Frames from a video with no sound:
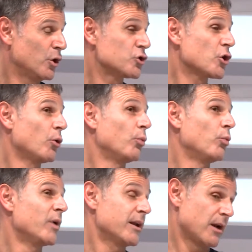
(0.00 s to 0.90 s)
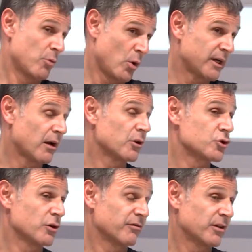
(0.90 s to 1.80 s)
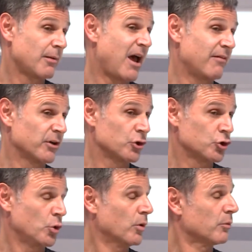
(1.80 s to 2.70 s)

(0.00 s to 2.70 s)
So we ended up going down to the surf club, having a tour,